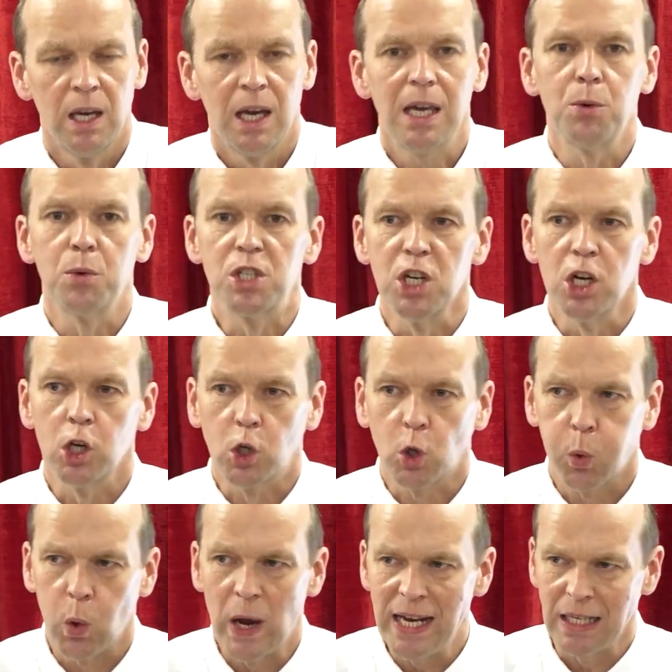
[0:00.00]
He was an
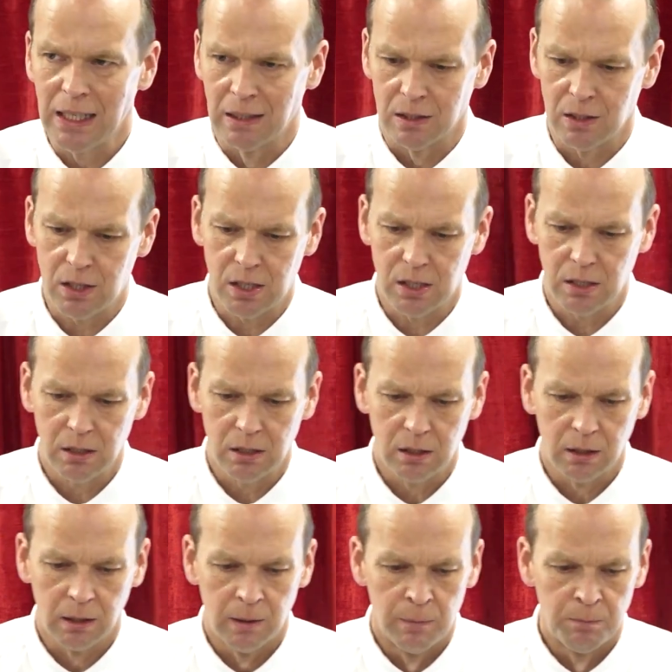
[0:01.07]
acquaintance
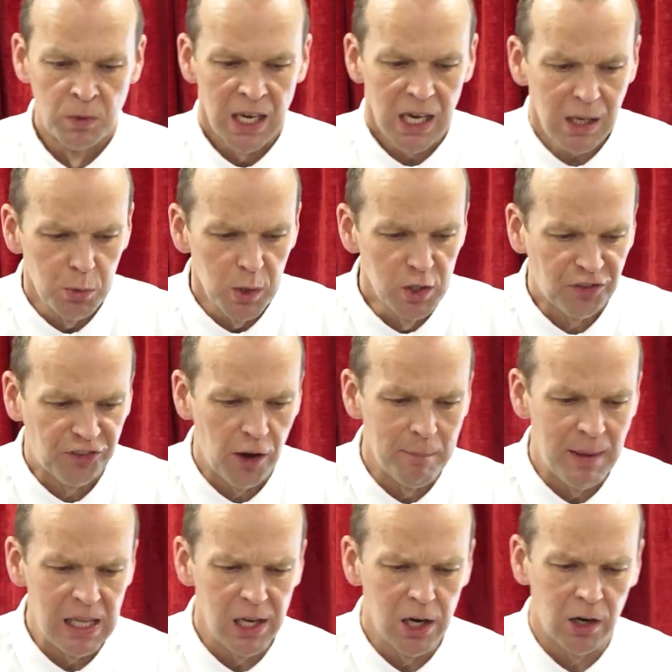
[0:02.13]
he was
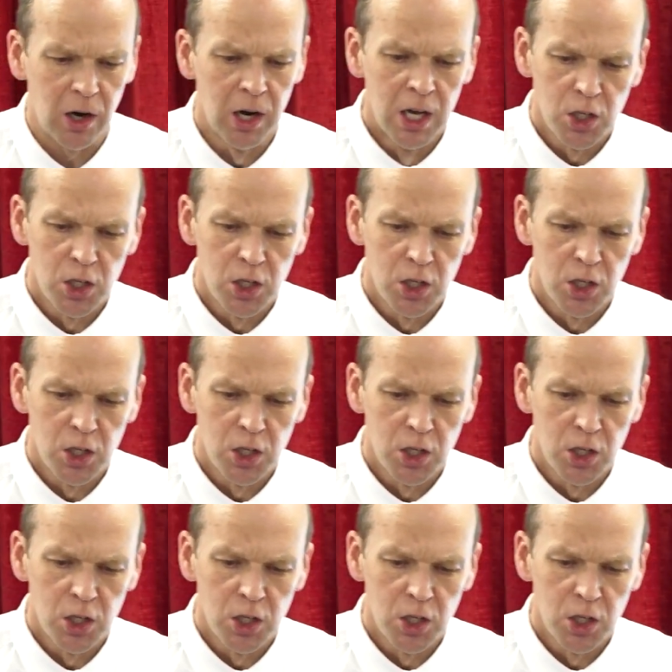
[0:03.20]
familiar.